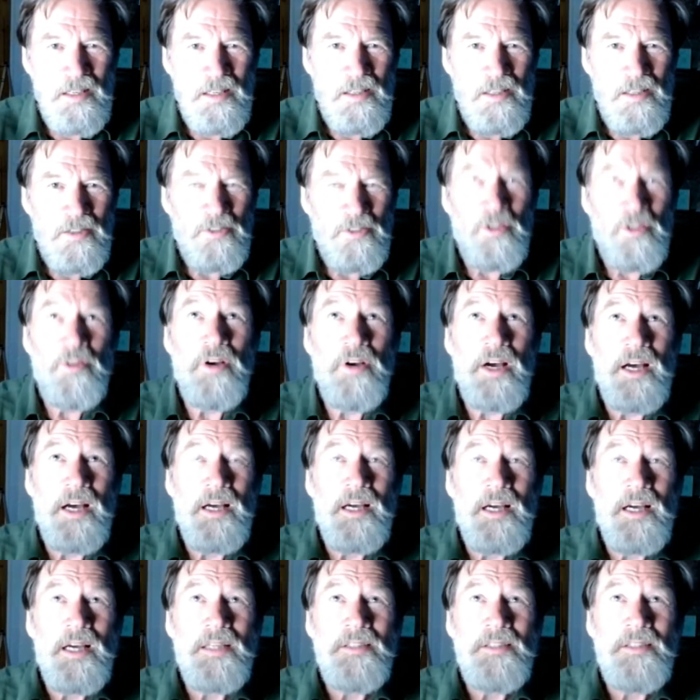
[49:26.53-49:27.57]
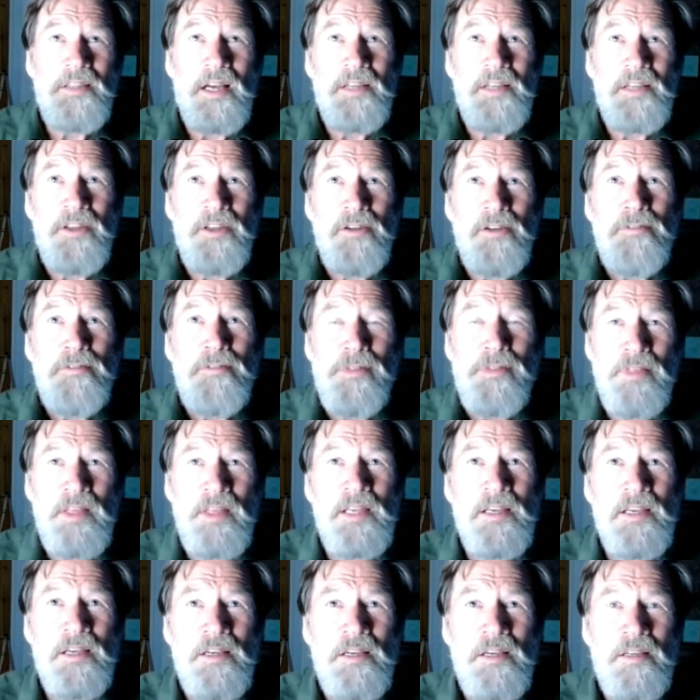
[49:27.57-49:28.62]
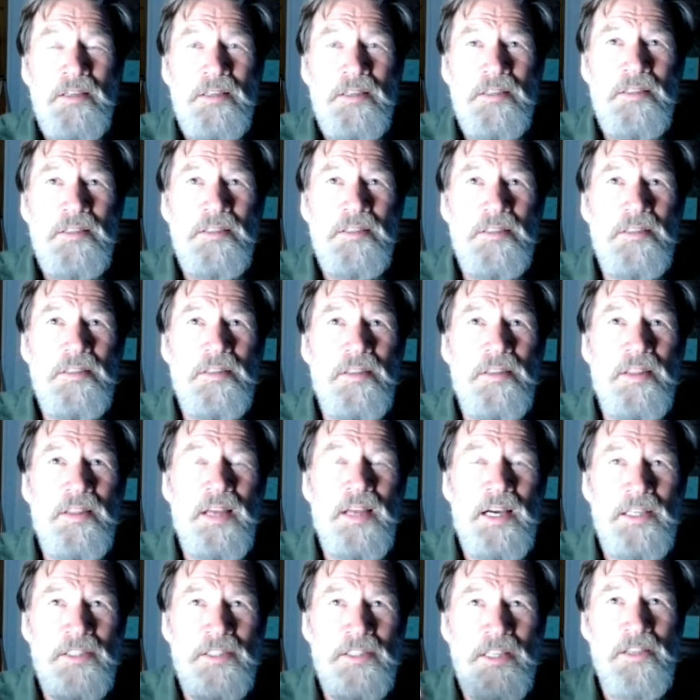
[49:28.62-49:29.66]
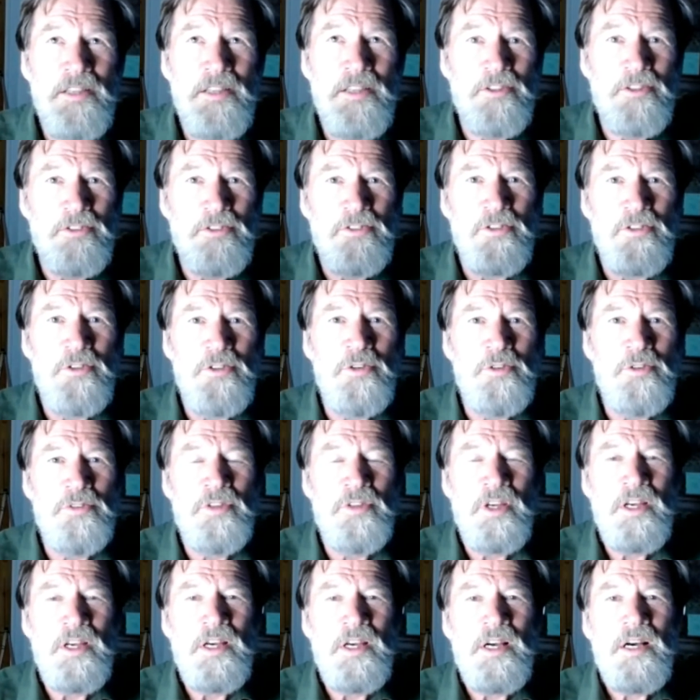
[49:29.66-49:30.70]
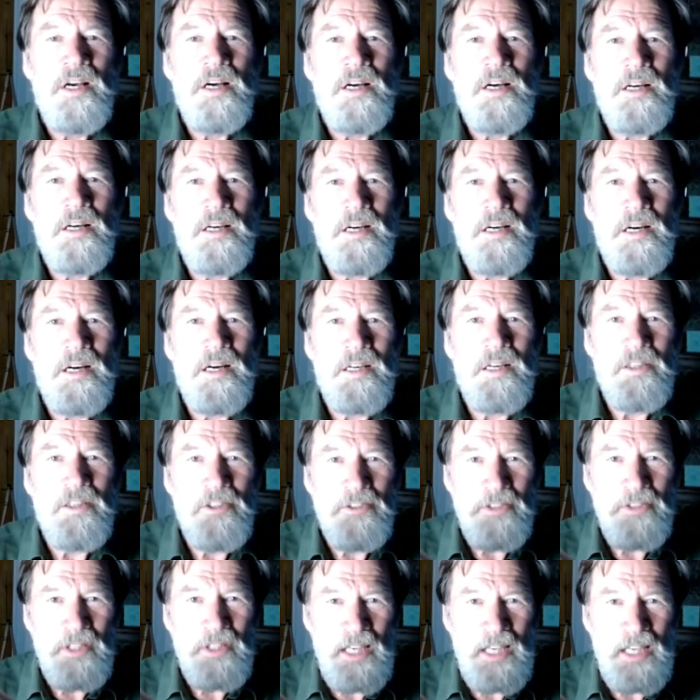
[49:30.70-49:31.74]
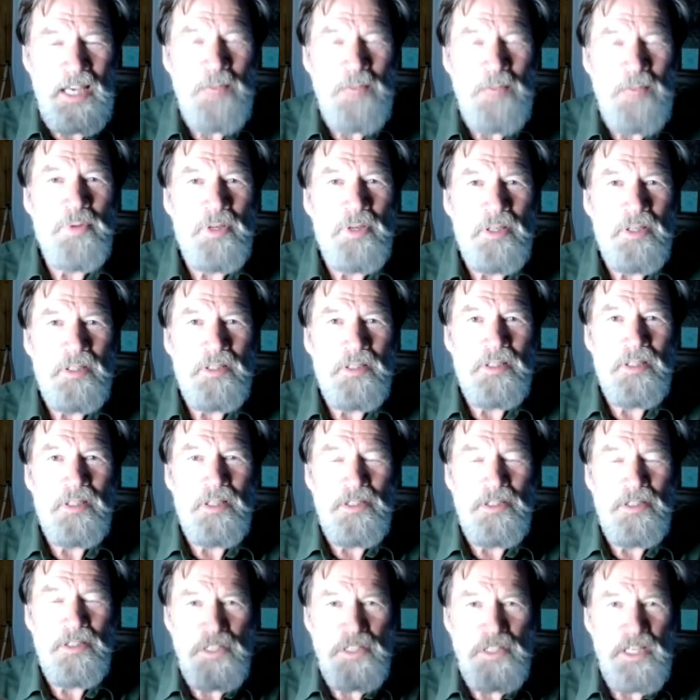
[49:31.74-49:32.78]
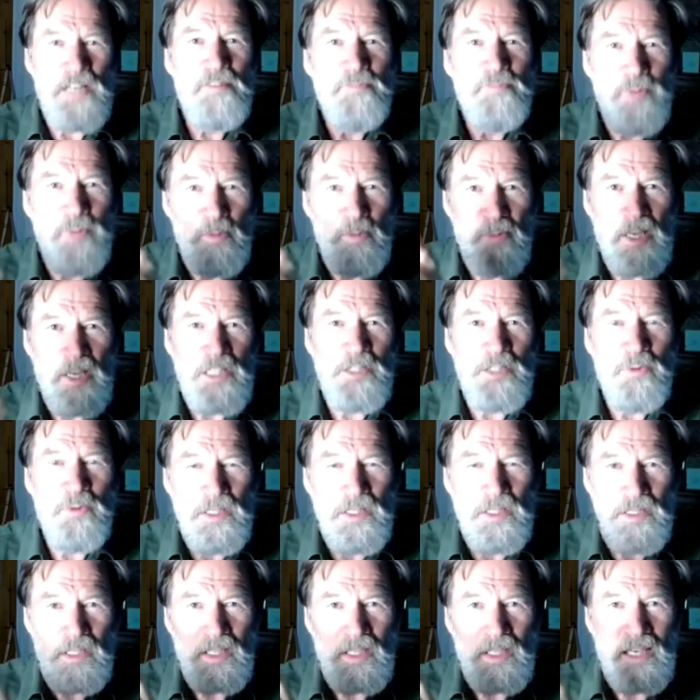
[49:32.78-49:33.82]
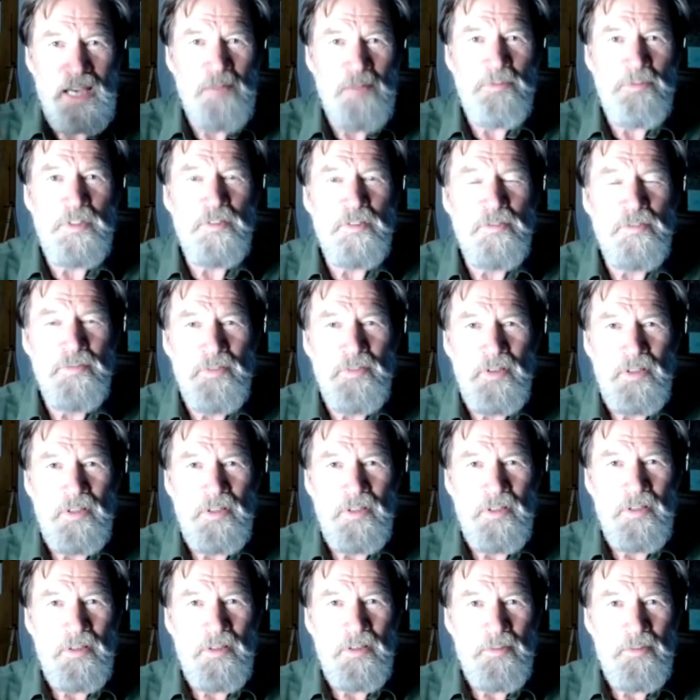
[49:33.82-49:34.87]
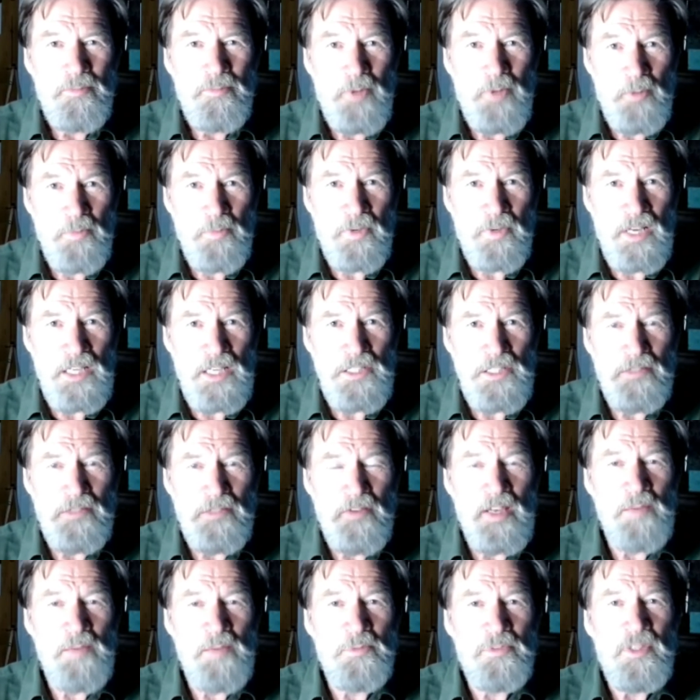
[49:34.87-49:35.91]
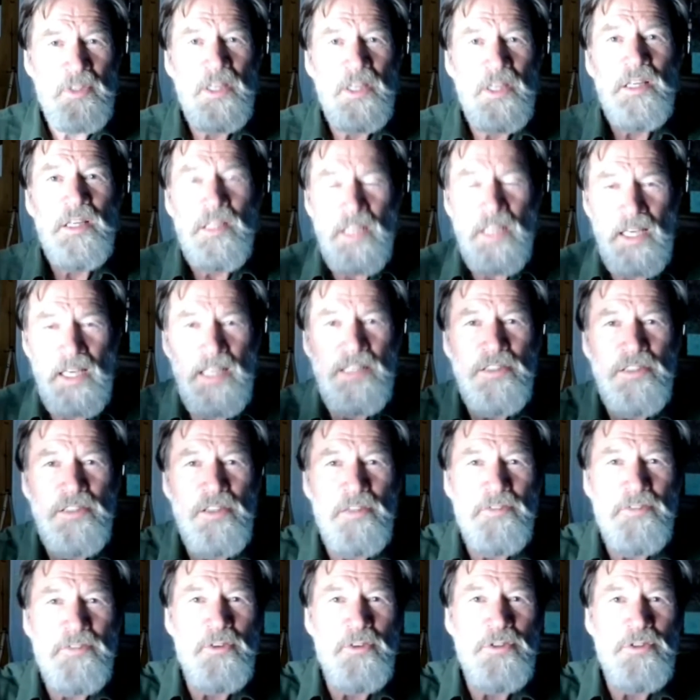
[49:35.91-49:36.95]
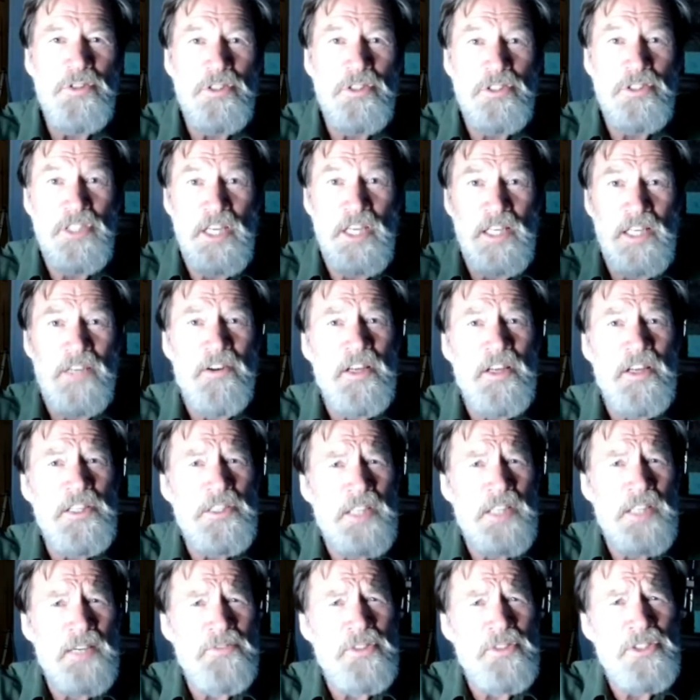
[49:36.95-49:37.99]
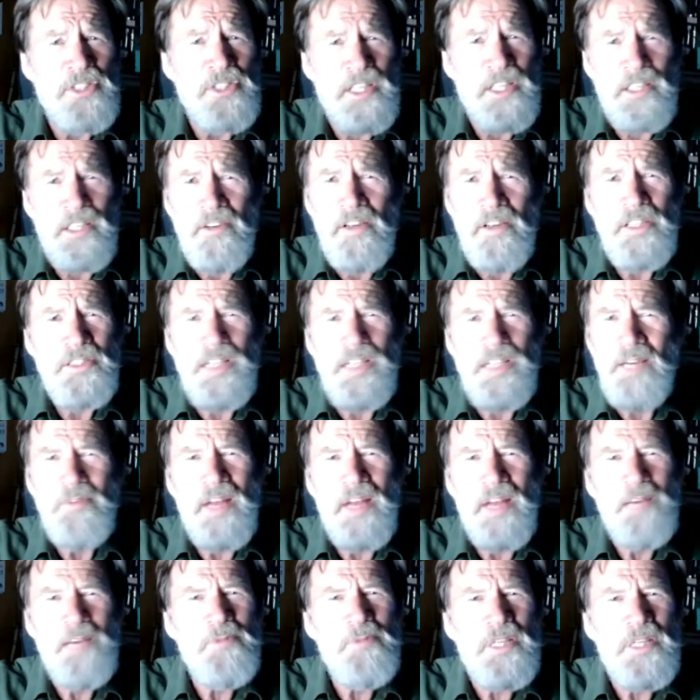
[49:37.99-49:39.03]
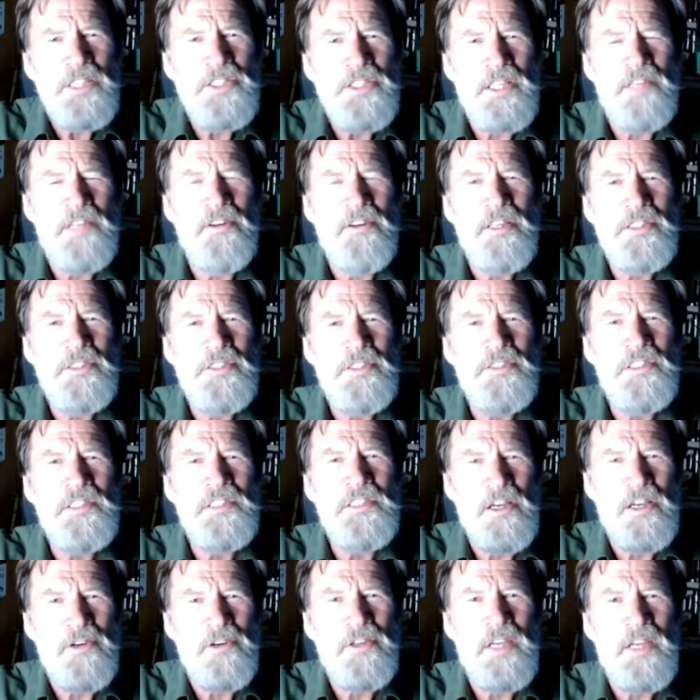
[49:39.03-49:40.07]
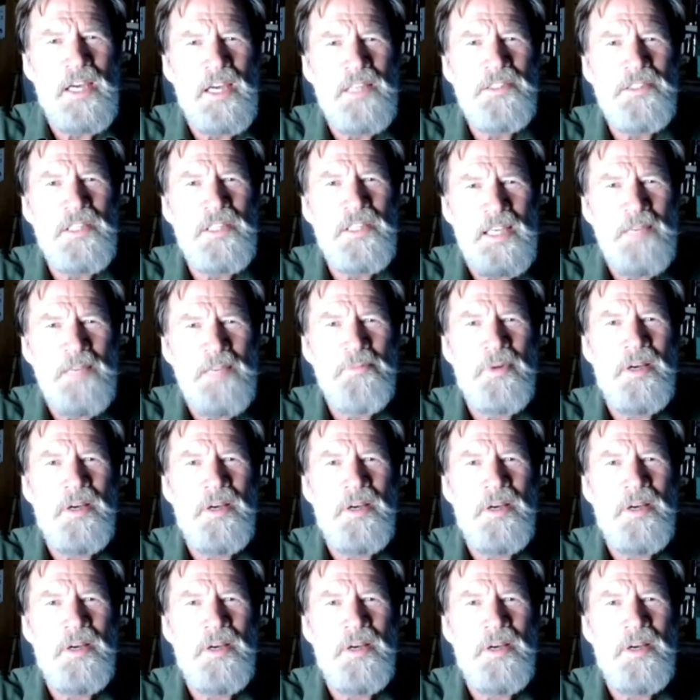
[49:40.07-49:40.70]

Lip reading: So I don't think the idea that zoos are going to keep a self-perpetuating captive population of apes into the future, generation after generation. I mean, how many generations is it okay to keep?